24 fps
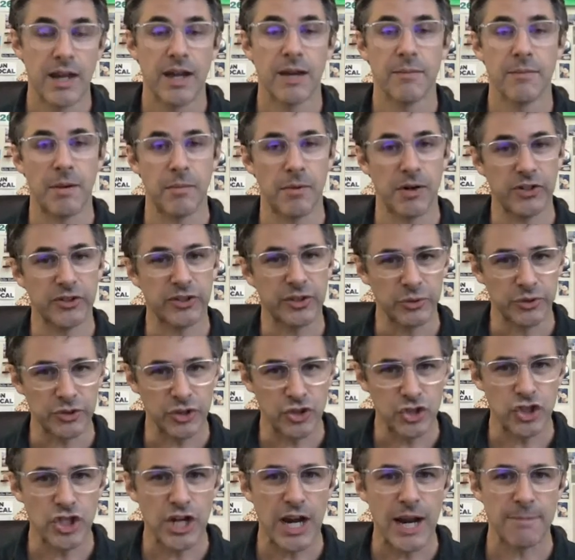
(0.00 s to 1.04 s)
Remember I said it was a
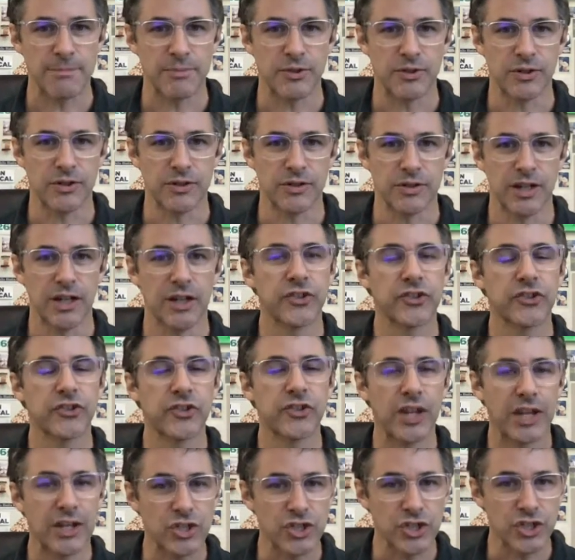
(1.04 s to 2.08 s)
chapter, a
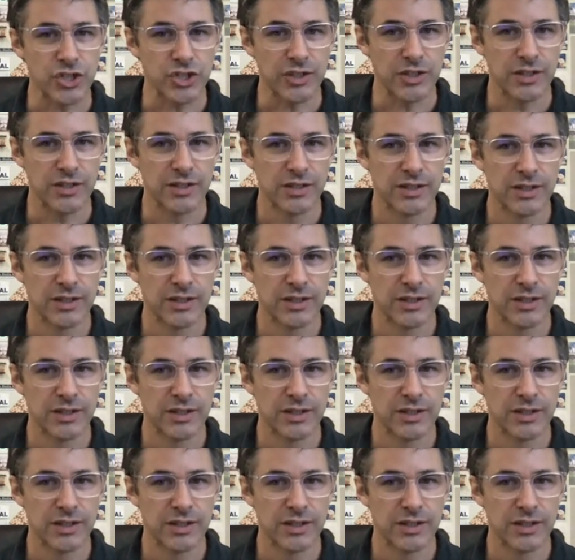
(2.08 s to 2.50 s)
section.